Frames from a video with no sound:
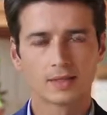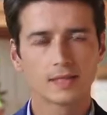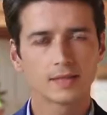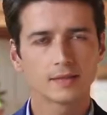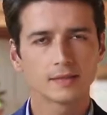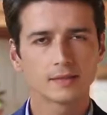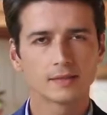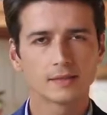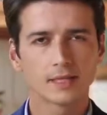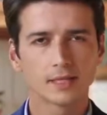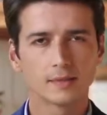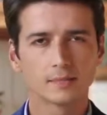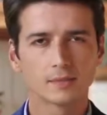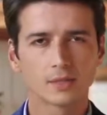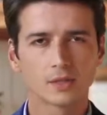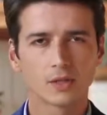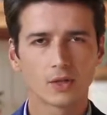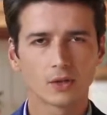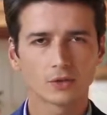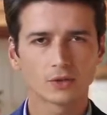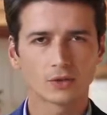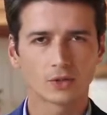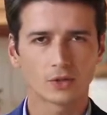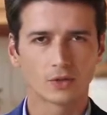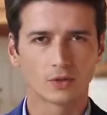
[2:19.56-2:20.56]
This seems
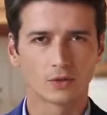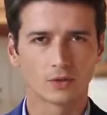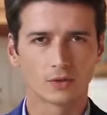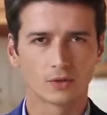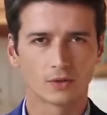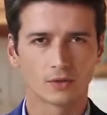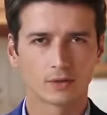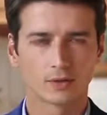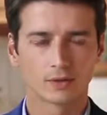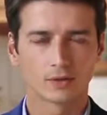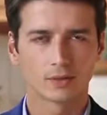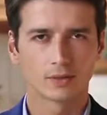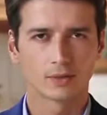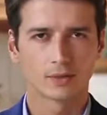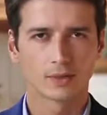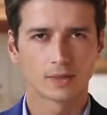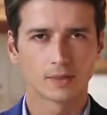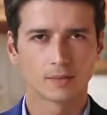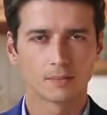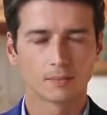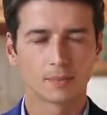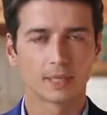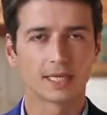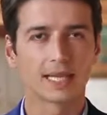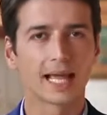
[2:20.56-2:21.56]
logical,
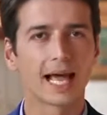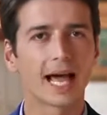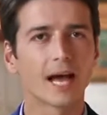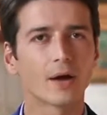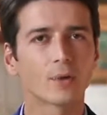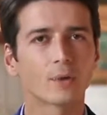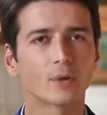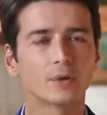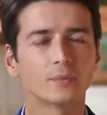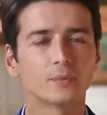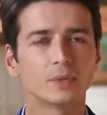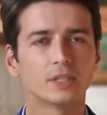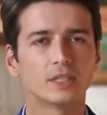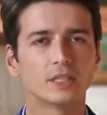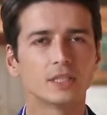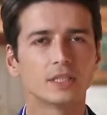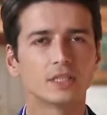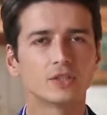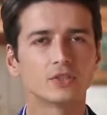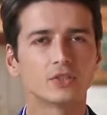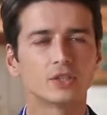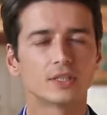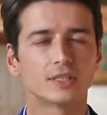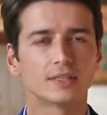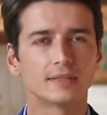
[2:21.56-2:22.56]
but how can we
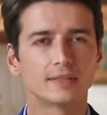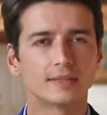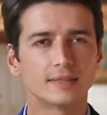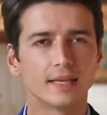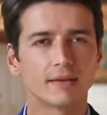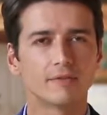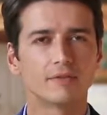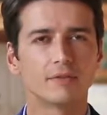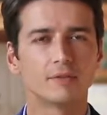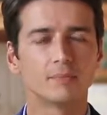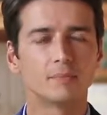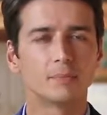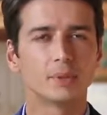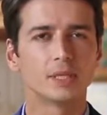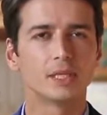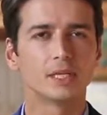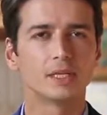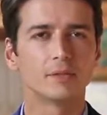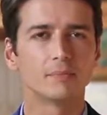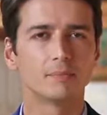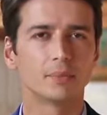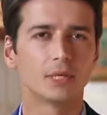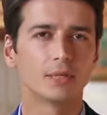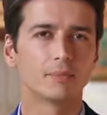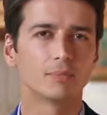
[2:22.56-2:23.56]
teach 7
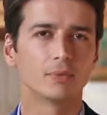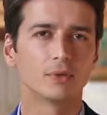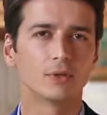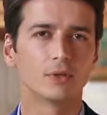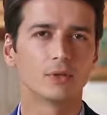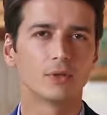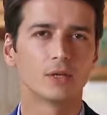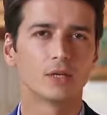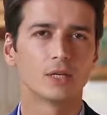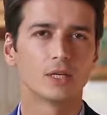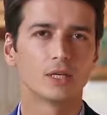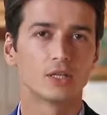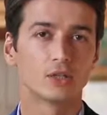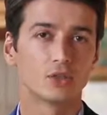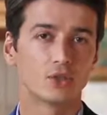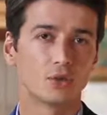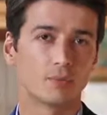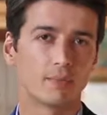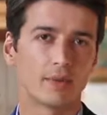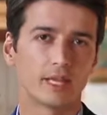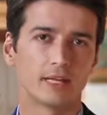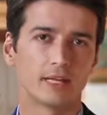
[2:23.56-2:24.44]
billion people to